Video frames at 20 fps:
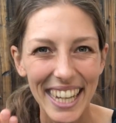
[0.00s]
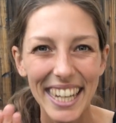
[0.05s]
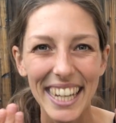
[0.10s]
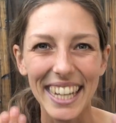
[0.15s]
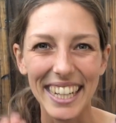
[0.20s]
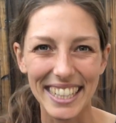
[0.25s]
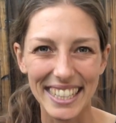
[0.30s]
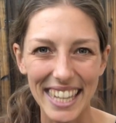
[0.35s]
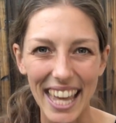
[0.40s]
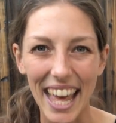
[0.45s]

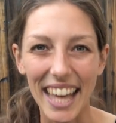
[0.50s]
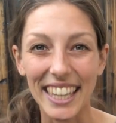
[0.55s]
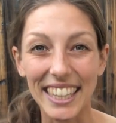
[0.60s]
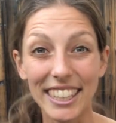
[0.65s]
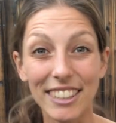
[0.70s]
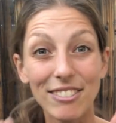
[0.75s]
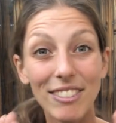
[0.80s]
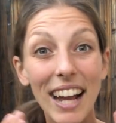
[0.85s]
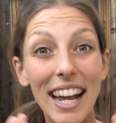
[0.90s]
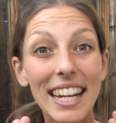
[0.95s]

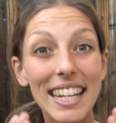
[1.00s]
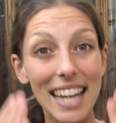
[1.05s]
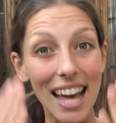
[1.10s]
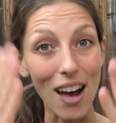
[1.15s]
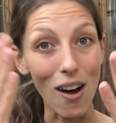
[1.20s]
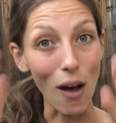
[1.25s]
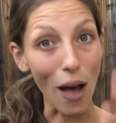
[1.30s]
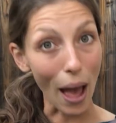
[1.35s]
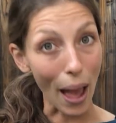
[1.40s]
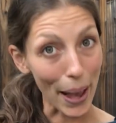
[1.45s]
Exactly. Right
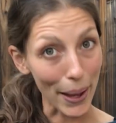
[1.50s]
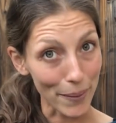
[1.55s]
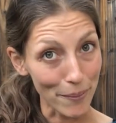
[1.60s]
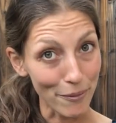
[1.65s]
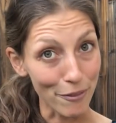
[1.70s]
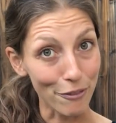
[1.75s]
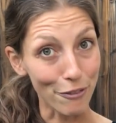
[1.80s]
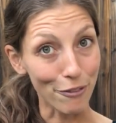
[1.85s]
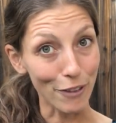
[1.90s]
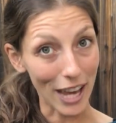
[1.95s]
now I am
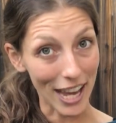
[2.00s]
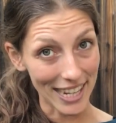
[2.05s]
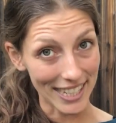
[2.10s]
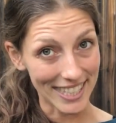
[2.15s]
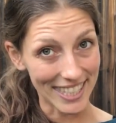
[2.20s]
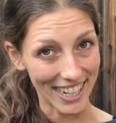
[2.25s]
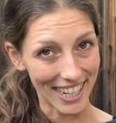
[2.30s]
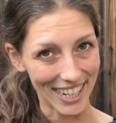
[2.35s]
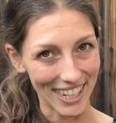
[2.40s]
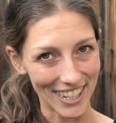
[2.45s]

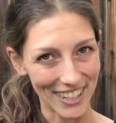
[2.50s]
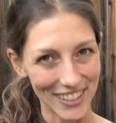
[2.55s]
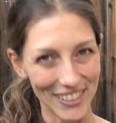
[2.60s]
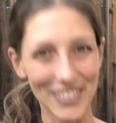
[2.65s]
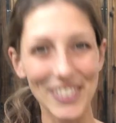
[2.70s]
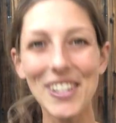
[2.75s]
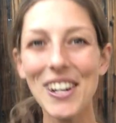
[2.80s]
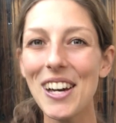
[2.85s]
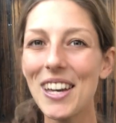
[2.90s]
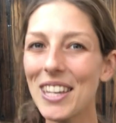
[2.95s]
facing
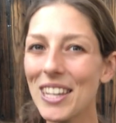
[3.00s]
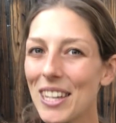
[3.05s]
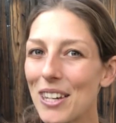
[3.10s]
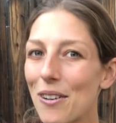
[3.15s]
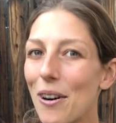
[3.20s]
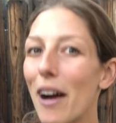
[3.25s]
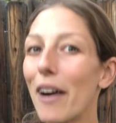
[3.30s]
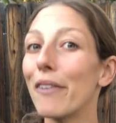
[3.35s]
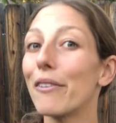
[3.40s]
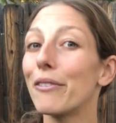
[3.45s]
you. You
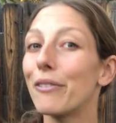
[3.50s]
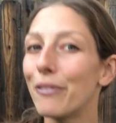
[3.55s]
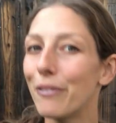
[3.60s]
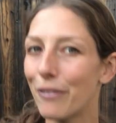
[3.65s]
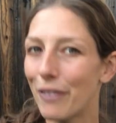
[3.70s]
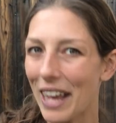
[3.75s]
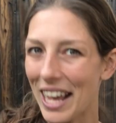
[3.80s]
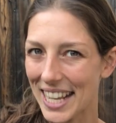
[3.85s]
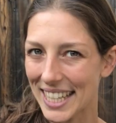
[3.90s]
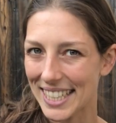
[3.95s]
are
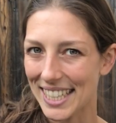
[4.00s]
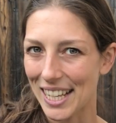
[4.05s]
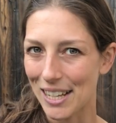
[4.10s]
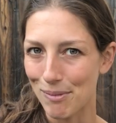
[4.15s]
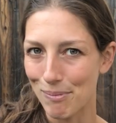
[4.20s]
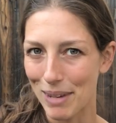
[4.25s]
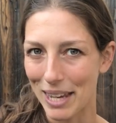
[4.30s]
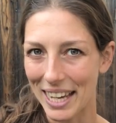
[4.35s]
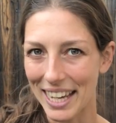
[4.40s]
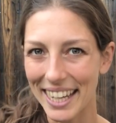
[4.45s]

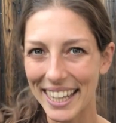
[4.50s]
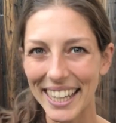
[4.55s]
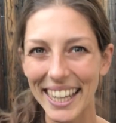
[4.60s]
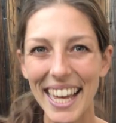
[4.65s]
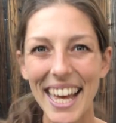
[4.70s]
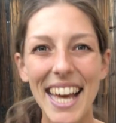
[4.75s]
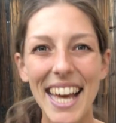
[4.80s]
facing me.